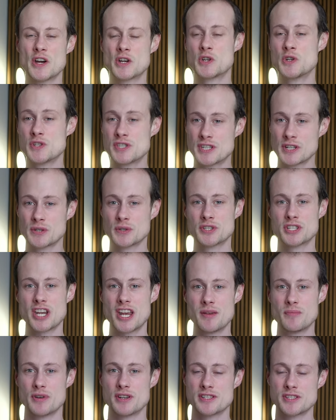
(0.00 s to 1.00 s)
acoustical
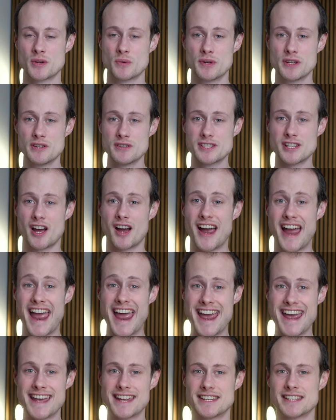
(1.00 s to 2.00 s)
chamber, so we use our
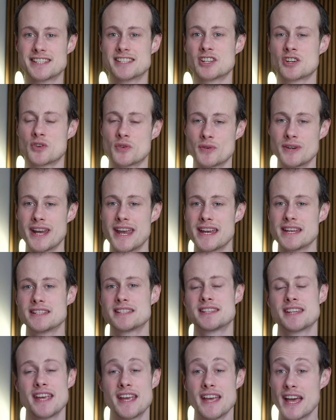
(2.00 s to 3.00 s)
hands to
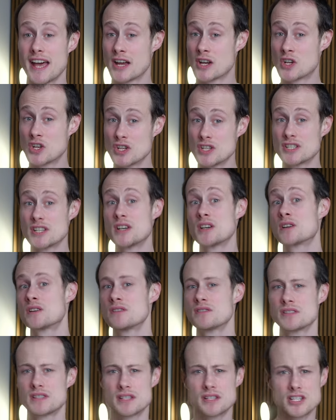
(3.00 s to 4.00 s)
create a good
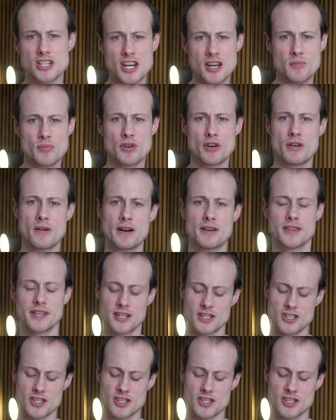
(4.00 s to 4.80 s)
acoustic chamber around the